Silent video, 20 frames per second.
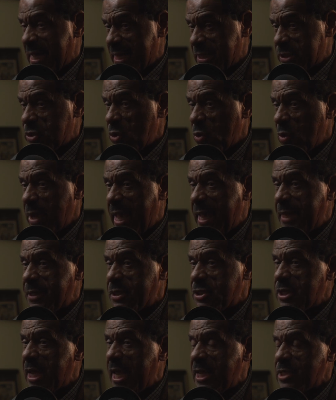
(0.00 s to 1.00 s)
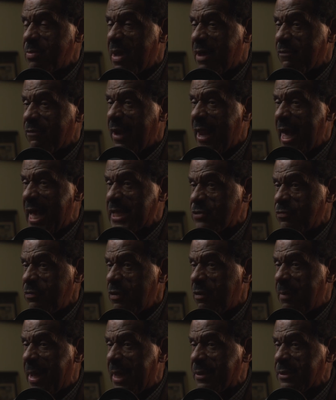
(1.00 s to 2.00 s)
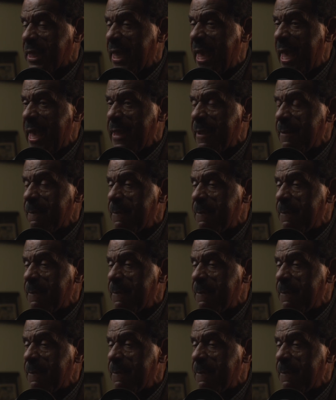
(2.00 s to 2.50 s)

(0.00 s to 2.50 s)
I told you, I had to change my philosophy about the game.